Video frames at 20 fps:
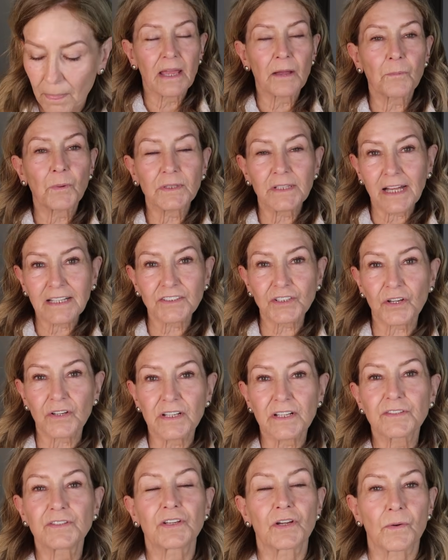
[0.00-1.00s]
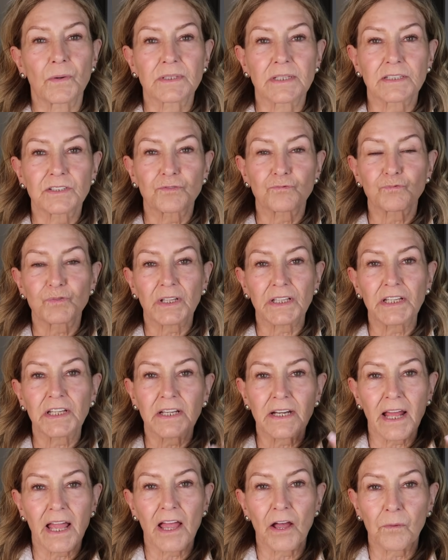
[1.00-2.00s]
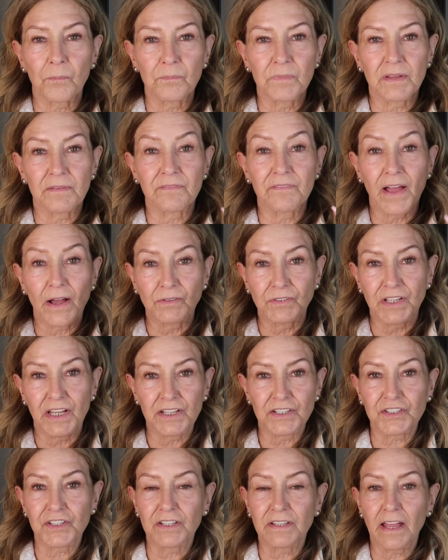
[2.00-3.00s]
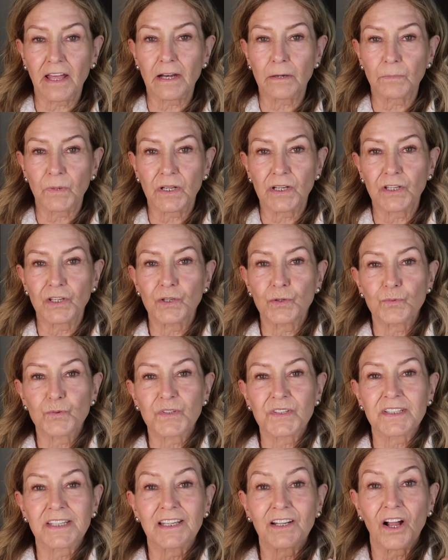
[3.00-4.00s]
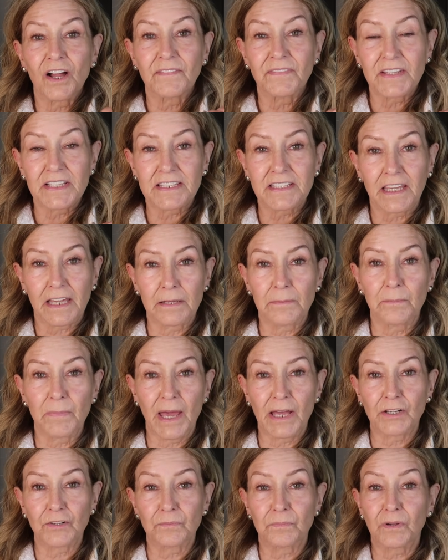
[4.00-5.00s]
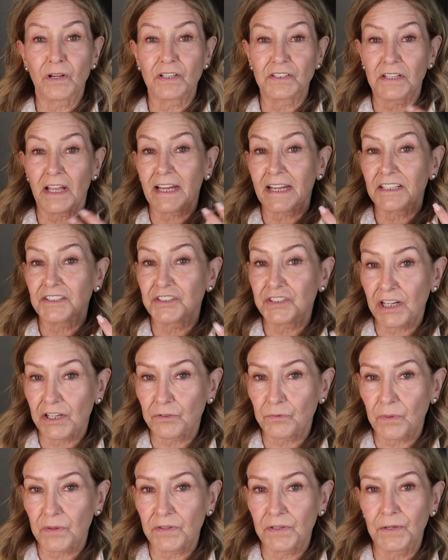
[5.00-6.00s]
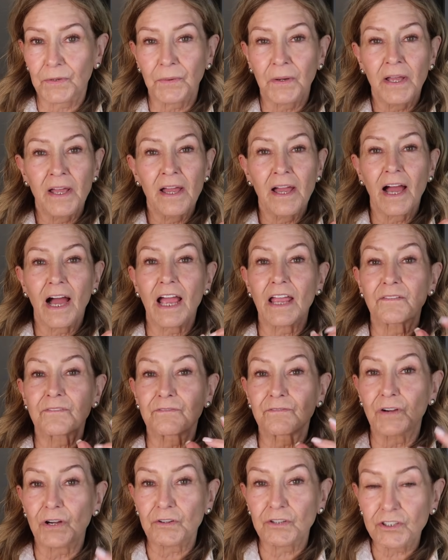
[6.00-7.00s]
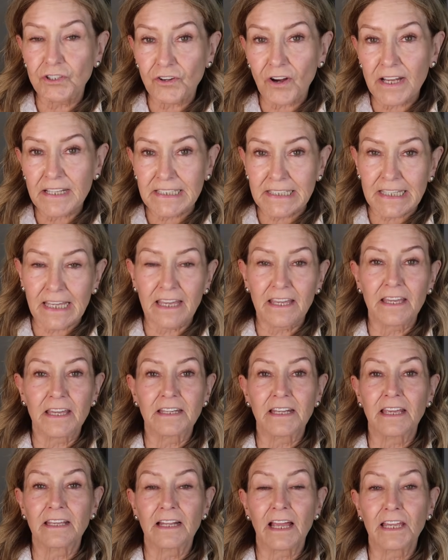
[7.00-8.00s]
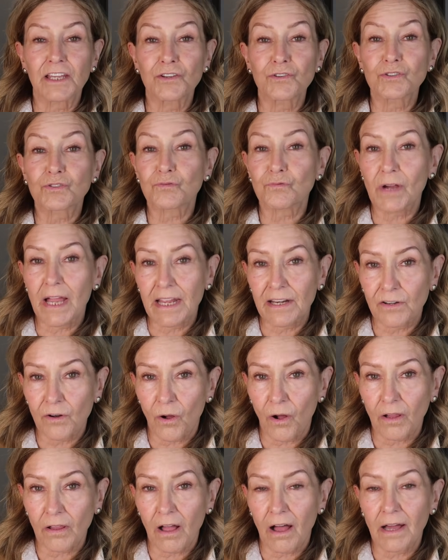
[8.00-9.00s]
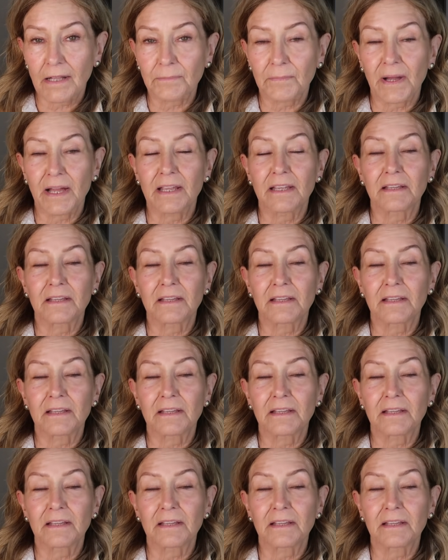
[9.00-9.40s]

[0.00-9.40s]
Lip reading: And what that's going to do is it's really going to help the foundation that I'm going to use sit on the skin better, because like I shared with you, I have very dry skin and I use retinol on